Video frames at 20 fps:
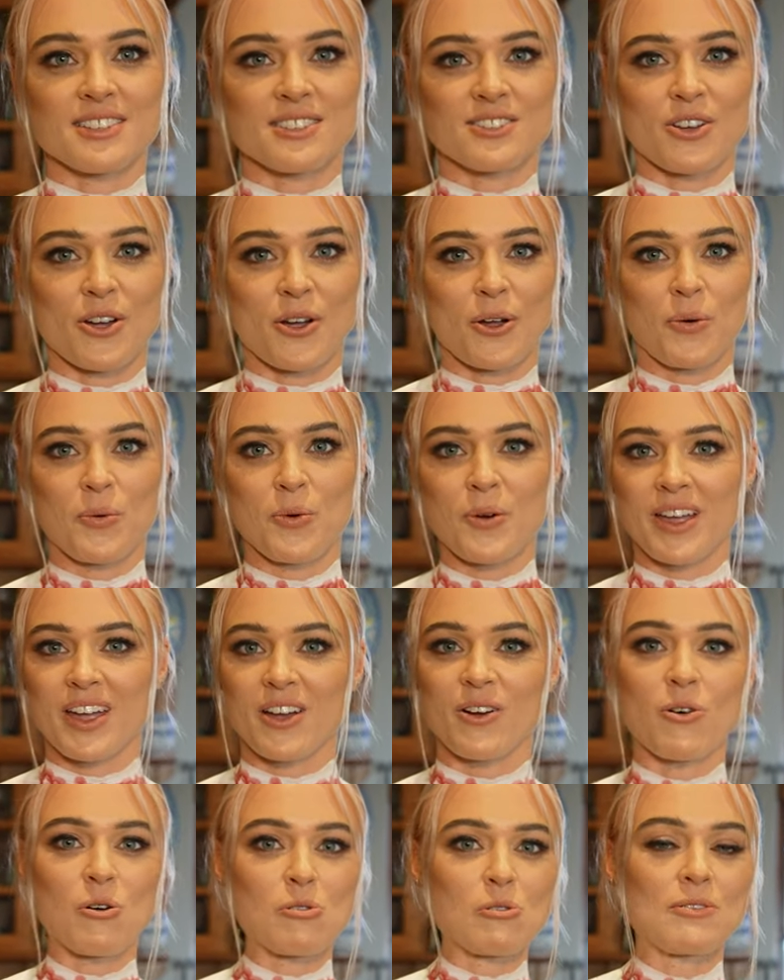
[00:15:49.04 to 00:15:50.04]
So we'll
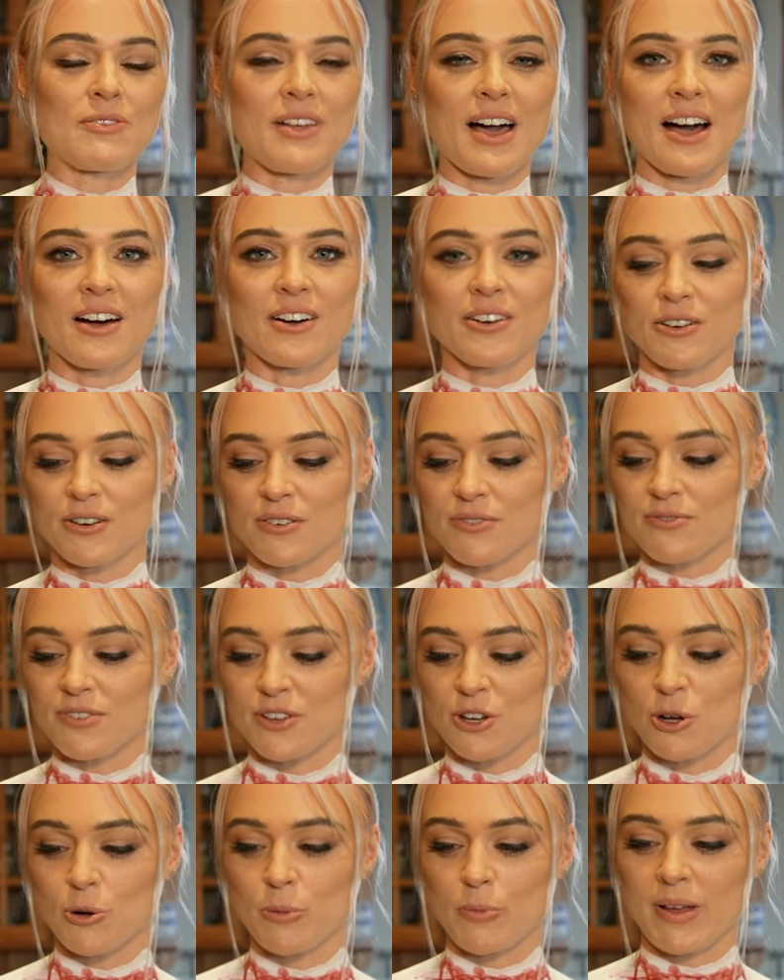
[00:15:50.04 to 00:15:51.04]
get all of that on
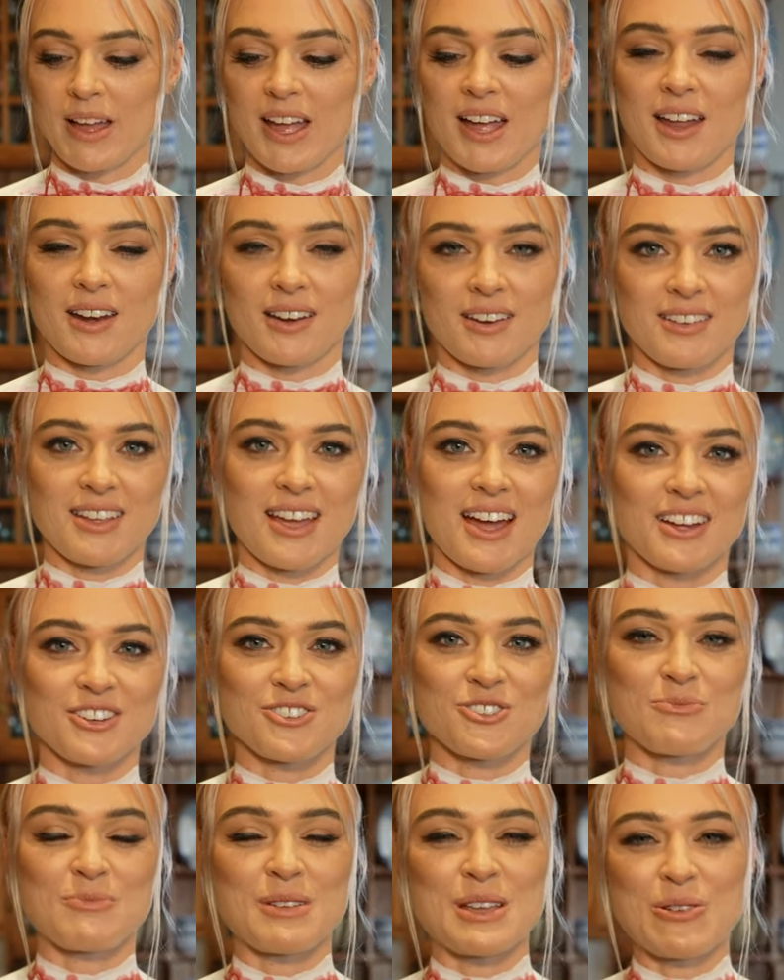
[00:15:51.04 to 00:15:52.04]
film, and yeah, it
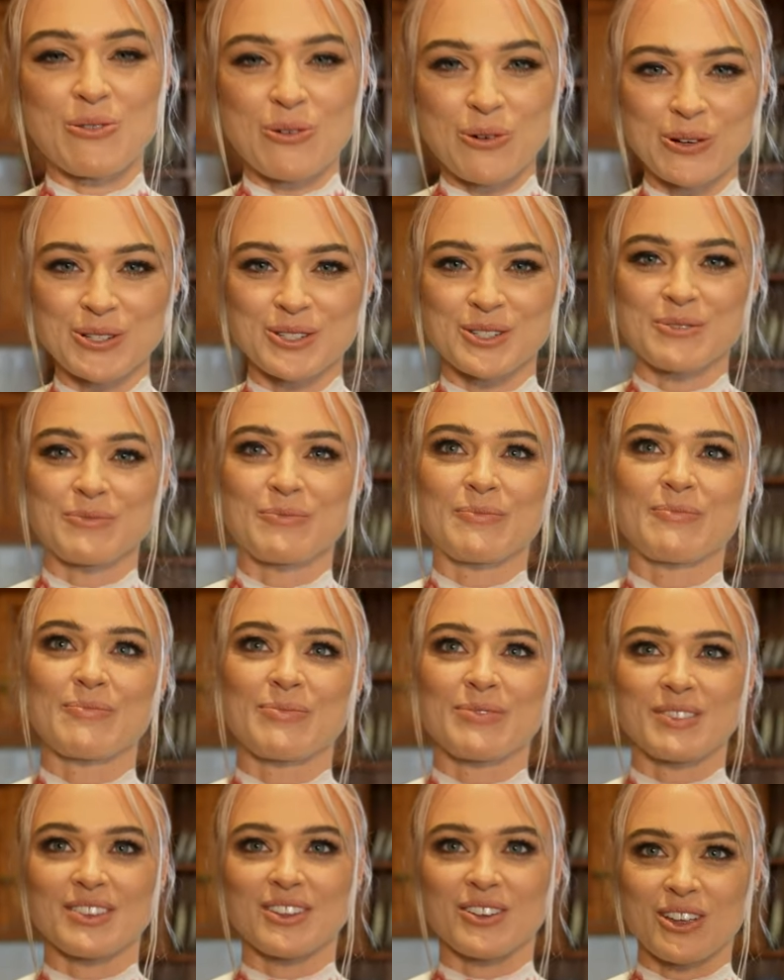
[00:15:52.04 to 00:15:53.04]
should be awesome.
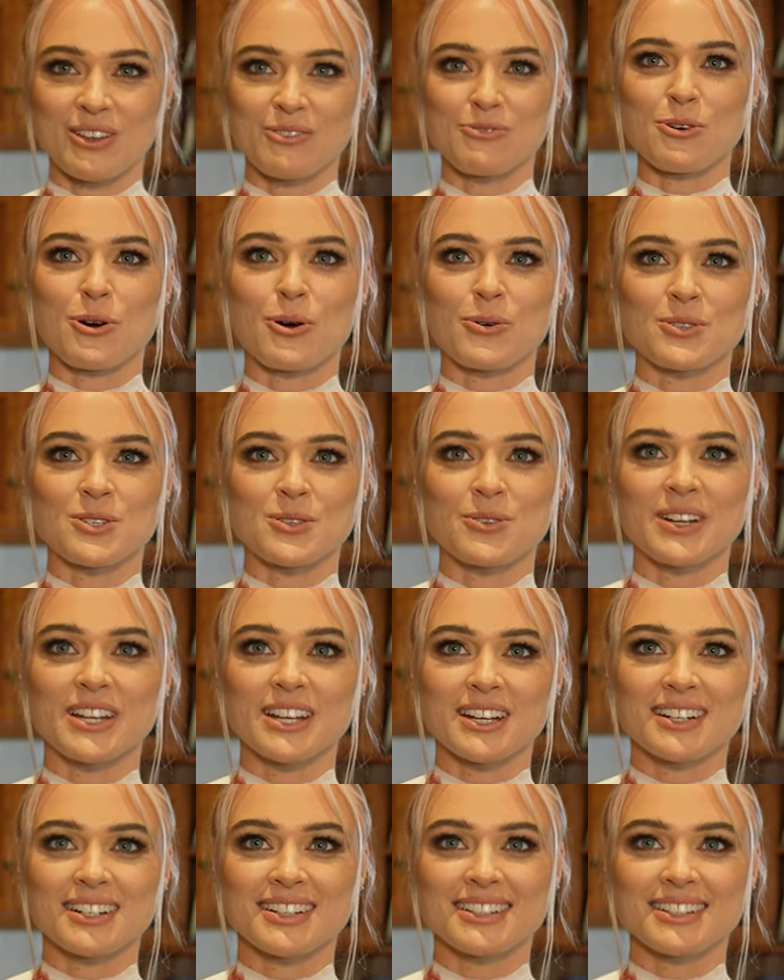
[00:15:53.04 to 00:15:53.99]
Looking forward to it.